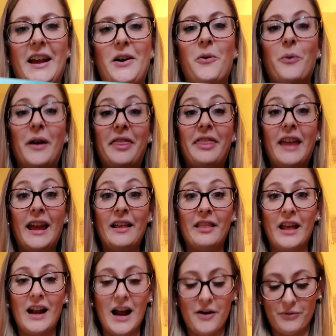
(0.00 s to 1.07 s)
One thing
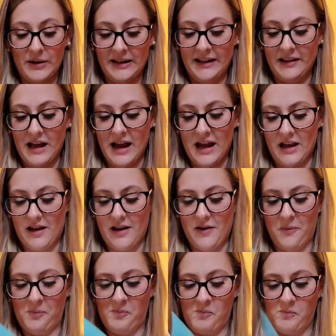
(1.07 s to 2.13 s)
that I really like,
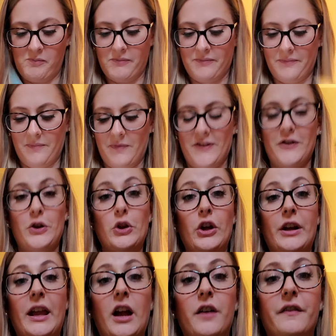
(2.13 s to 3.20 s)
if you look
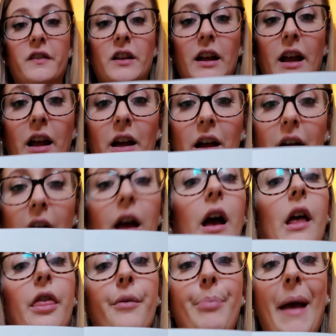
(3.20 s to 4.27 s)
carefully,
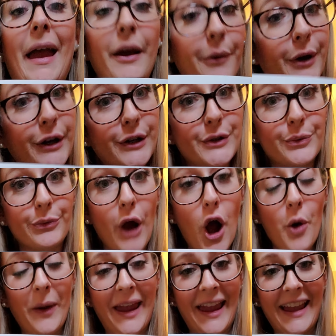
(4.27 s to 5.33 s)
the penguin is
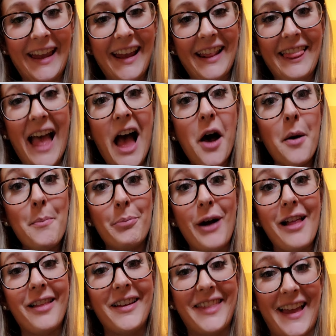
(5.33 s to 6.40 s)
rowing in that
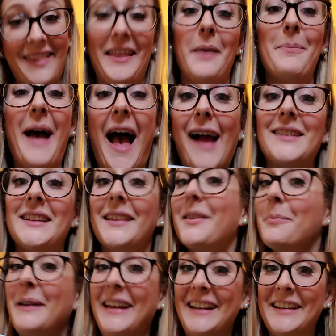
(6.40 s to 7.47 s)
umbrella that they packed at the
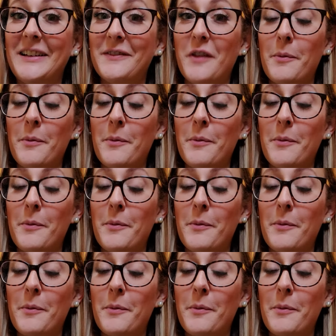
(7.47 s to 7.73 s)
beginning of the